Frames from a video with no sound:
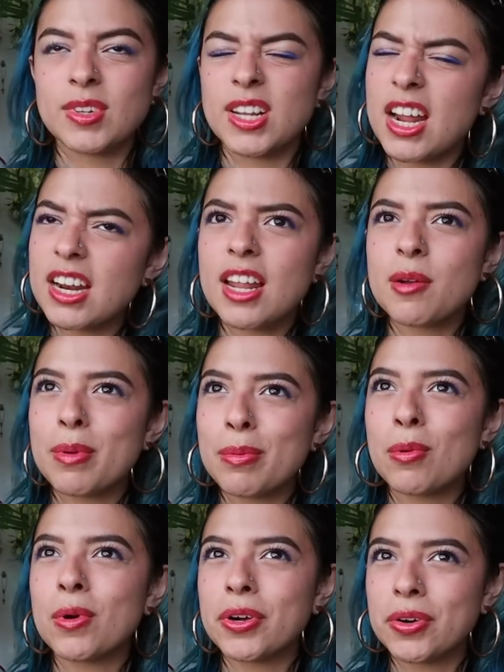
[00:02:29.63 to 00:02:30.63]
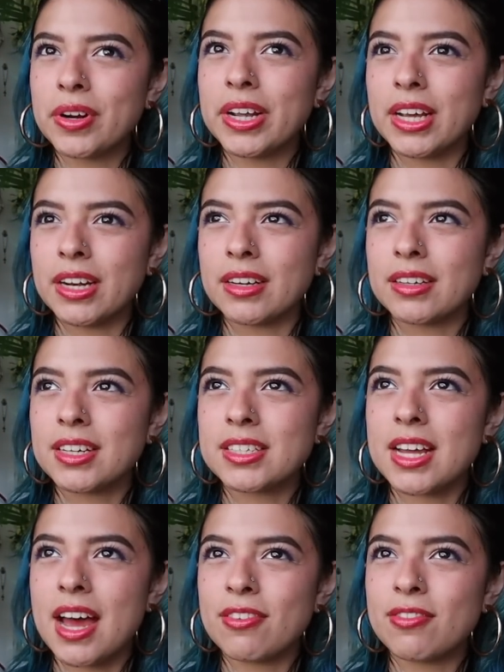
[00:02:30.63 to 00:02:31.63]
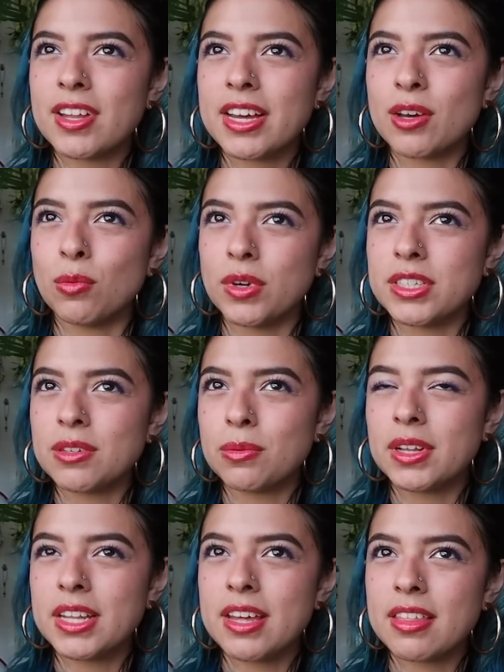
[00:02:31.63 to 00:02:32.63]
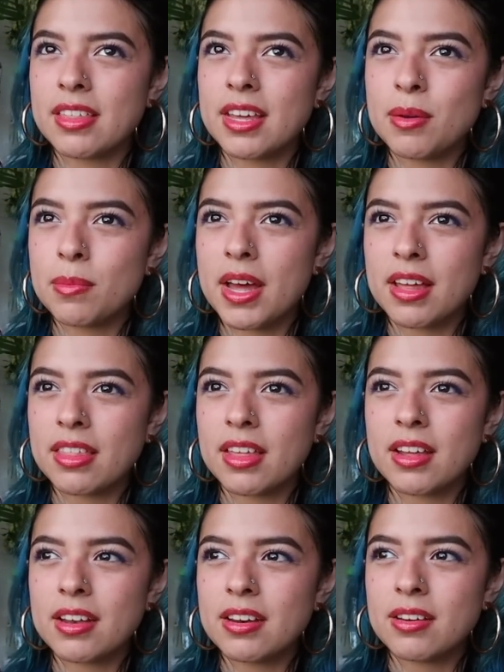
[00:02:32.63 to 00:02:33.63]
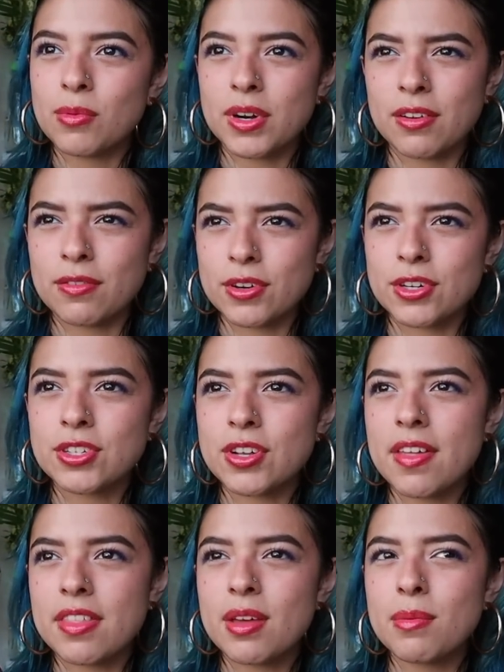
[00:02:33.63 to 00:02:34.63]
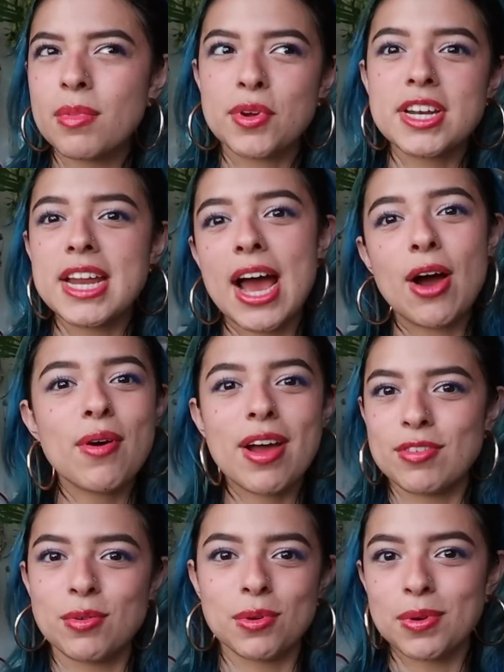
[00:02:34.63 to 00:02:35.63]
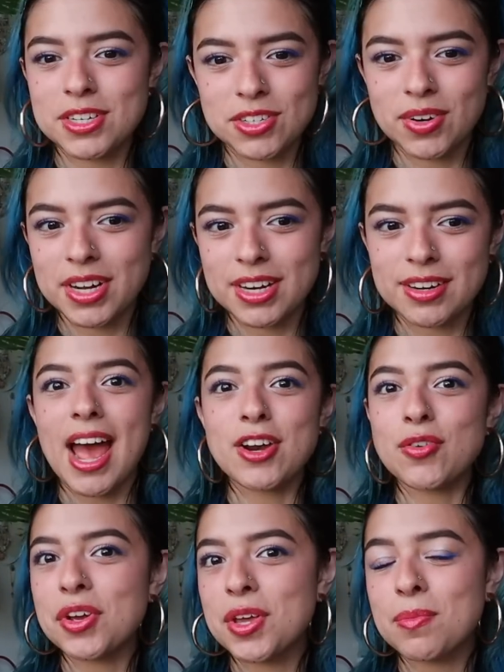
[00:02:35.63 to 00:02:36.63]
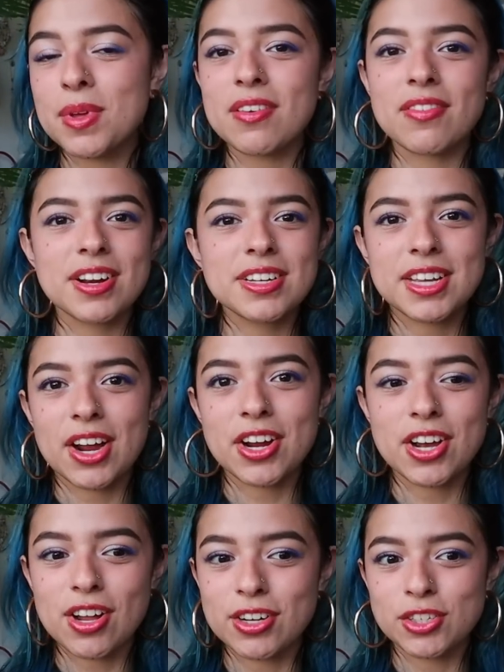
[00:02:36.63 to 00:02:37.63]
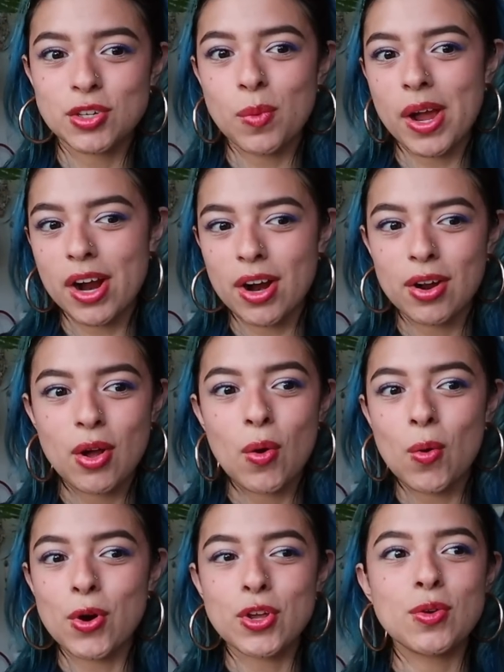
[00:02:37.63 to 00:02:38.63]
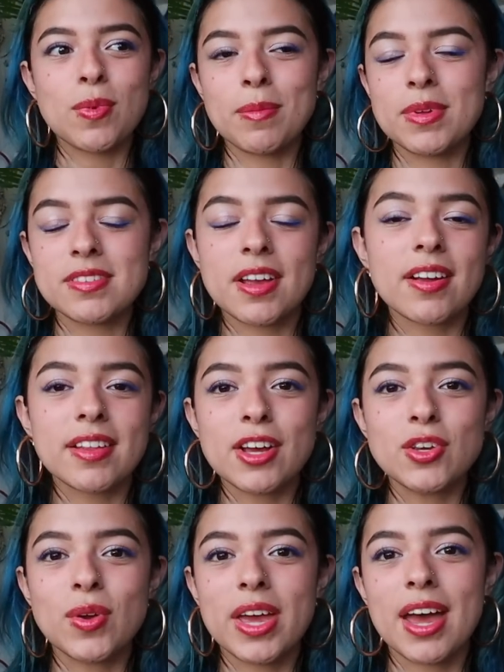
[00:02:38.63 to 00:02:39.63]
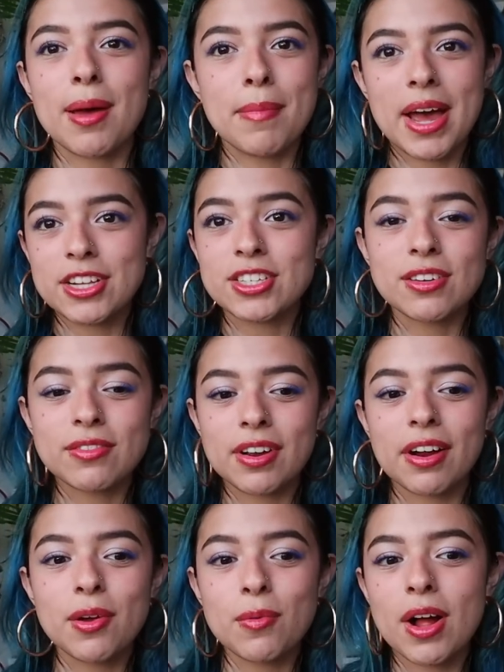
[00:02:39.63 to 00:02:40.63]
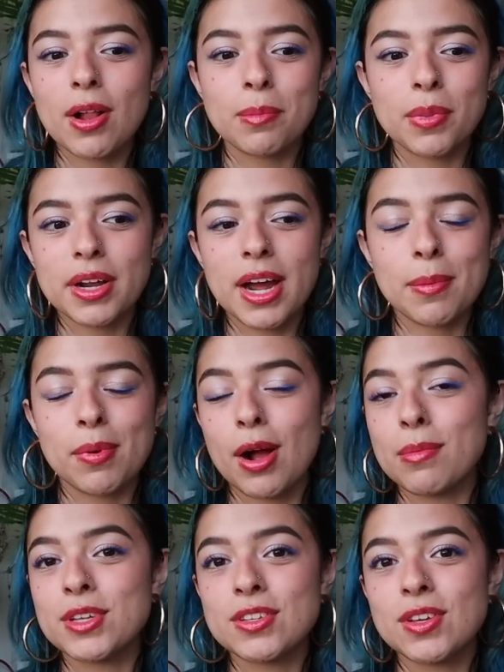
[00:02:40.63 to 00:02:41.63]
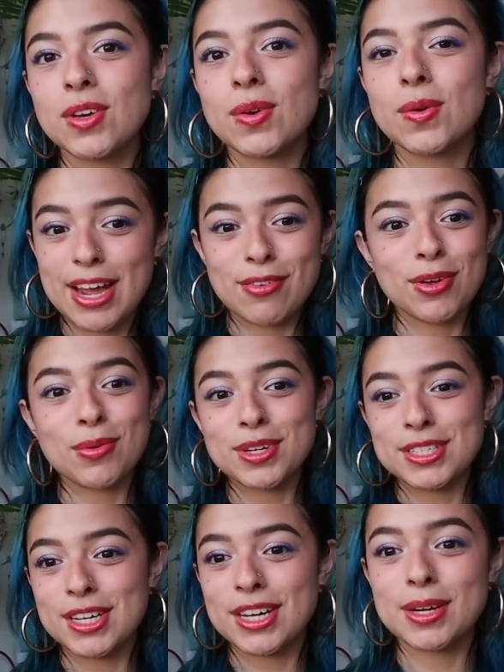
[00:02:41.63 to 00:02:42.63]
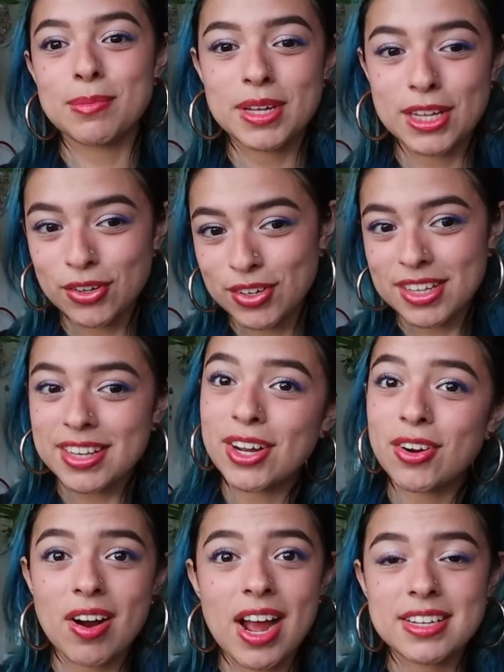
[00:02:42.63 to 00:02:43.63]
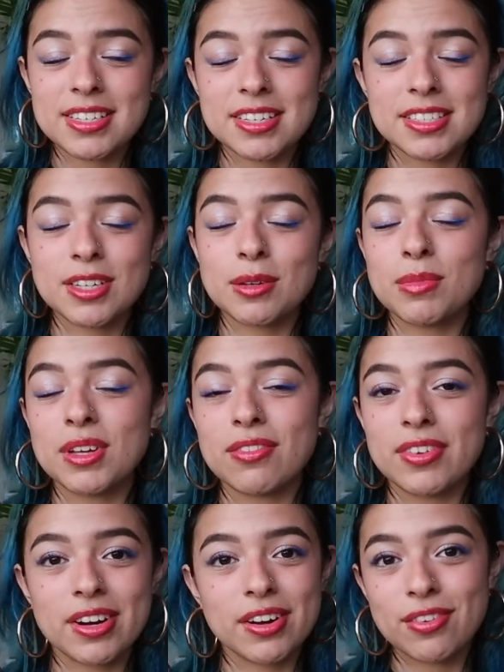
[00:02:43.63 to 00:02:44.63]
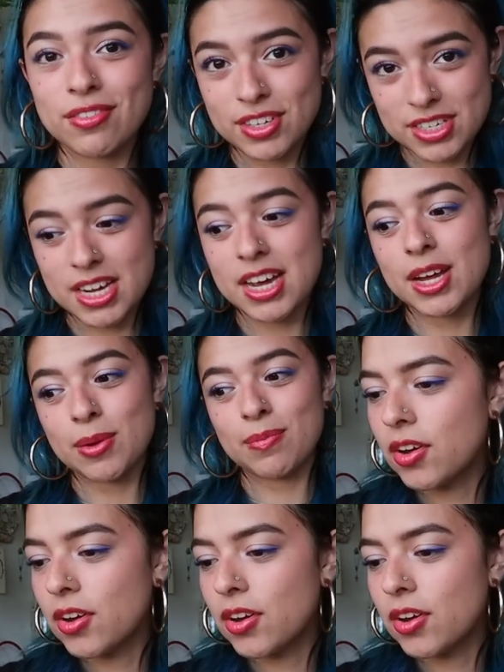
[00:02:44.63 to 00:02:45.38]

Not a lot of people wore green because I feel like it wasn't really a thing back then when I first saw them. But now everyone wears green. I know it can be be a very scary color to wear or you might be scared that you can't match it very well but I promise you everyone's gonna be looking like grass and it's gonna be a very fun time.